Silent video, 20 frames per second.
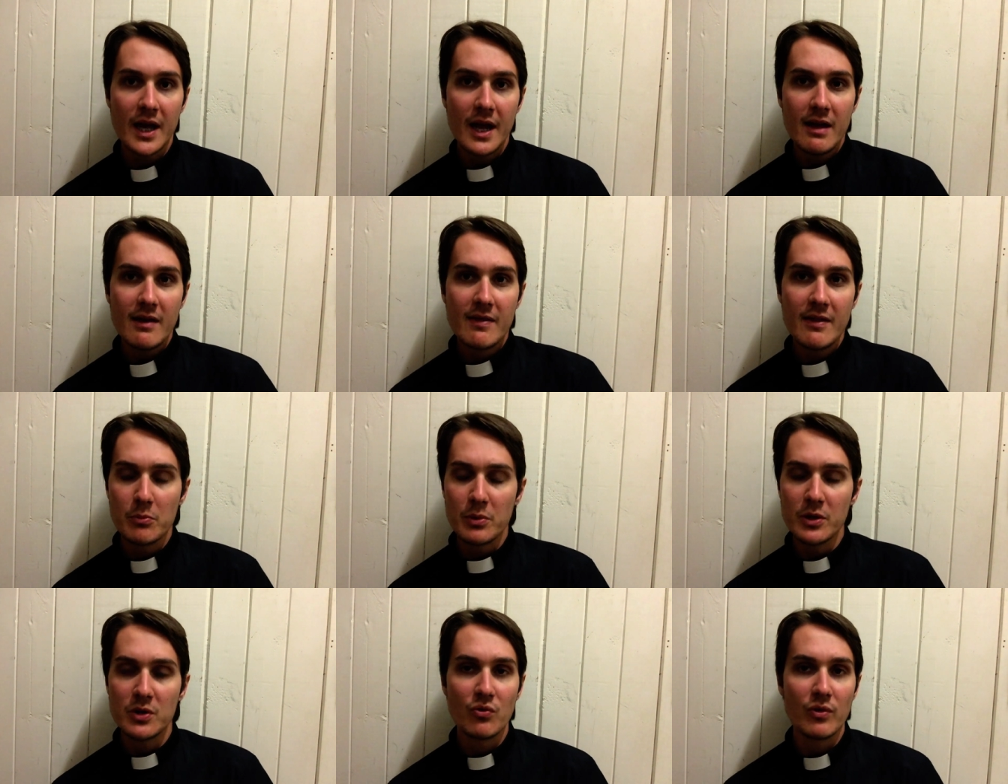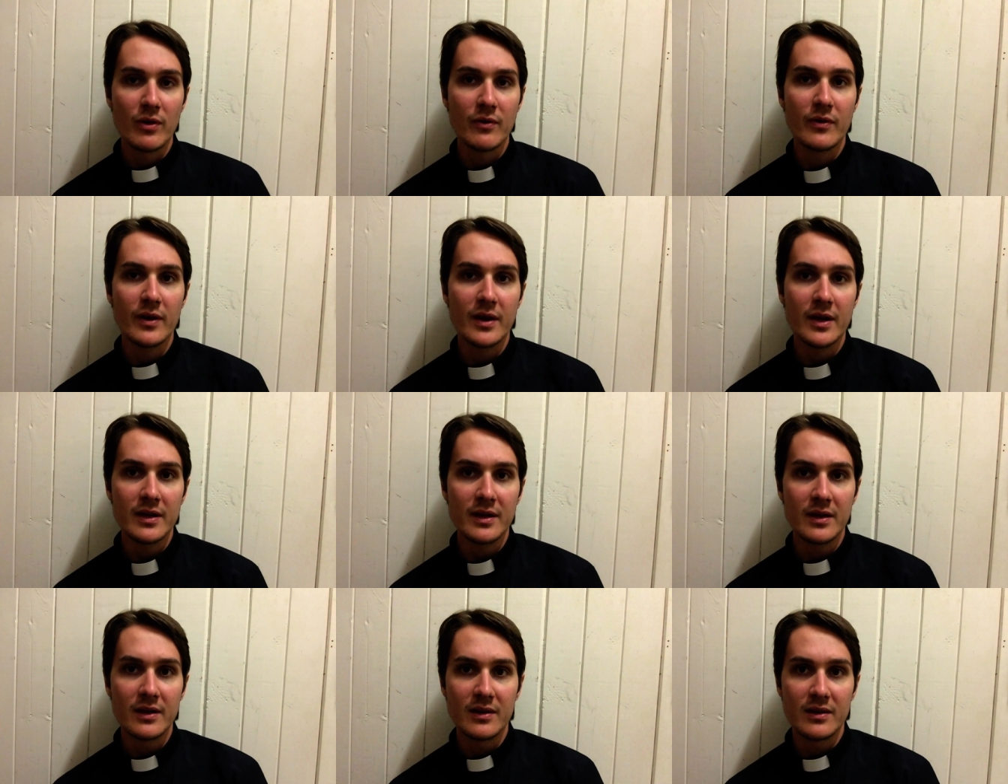And then which
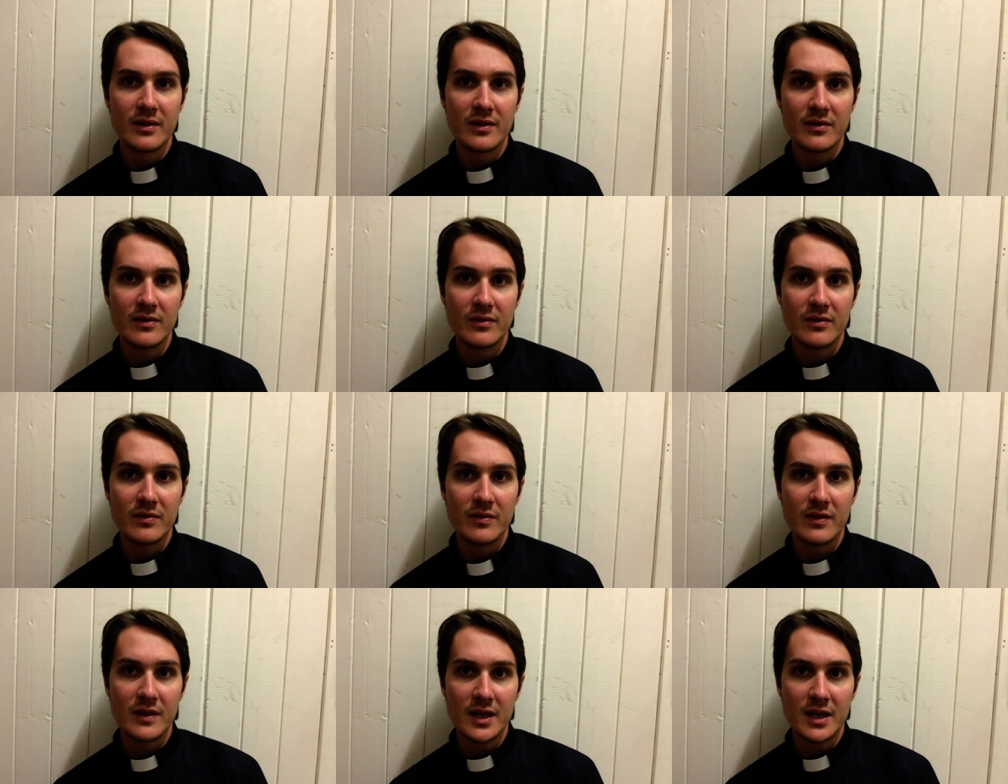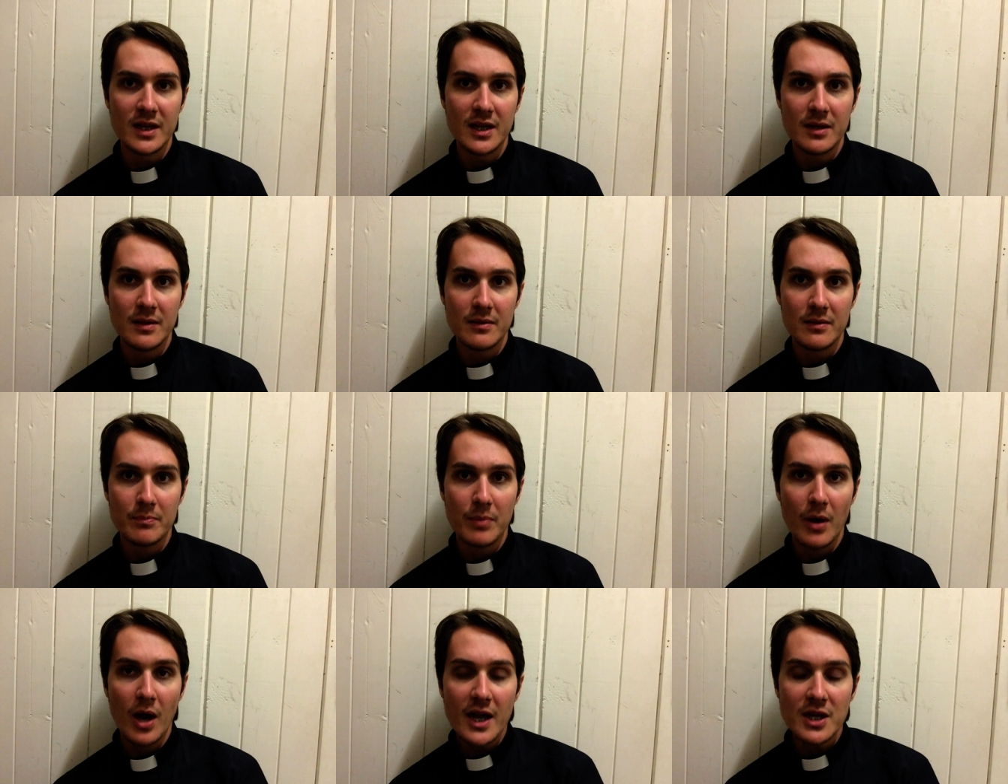river is the
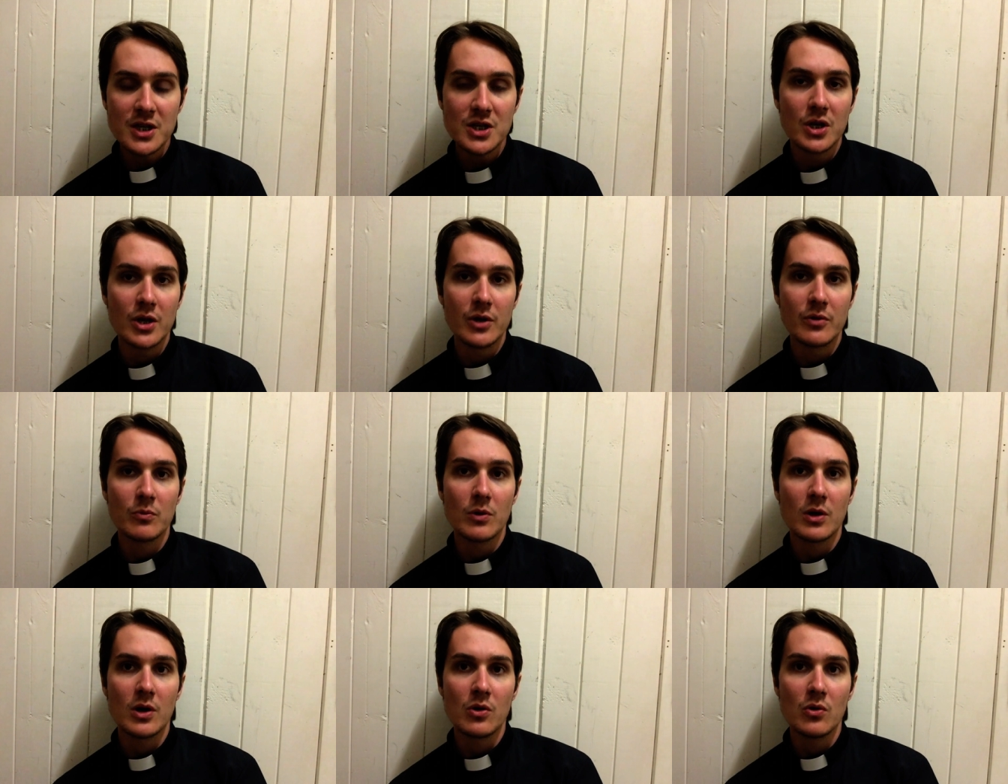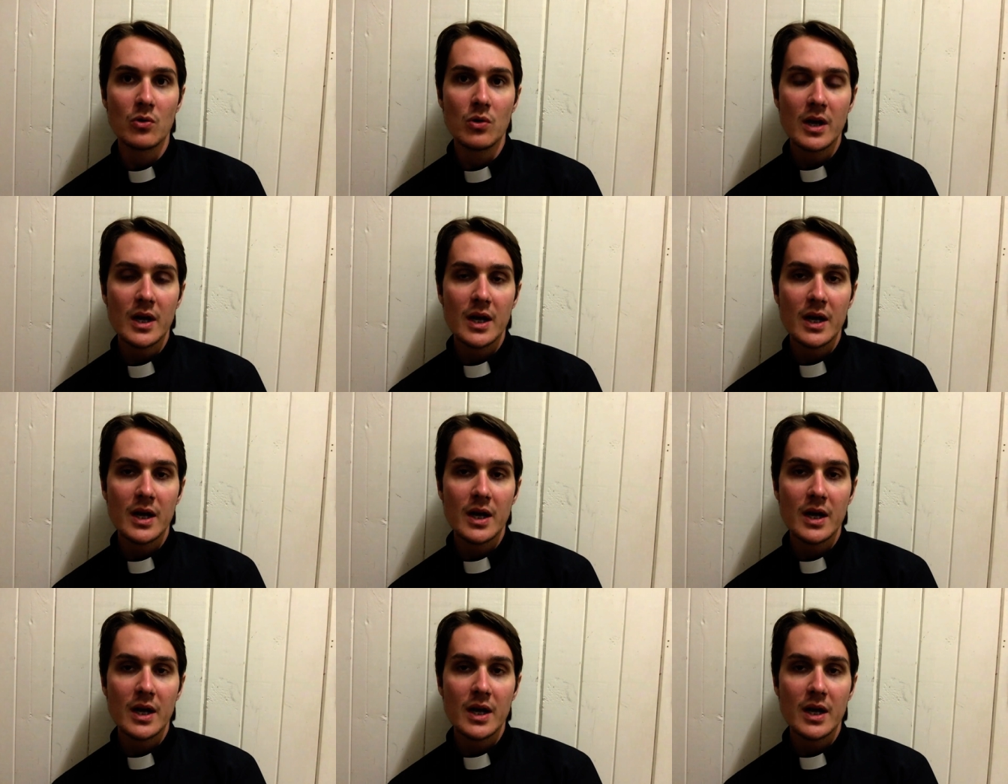Pishon? Well,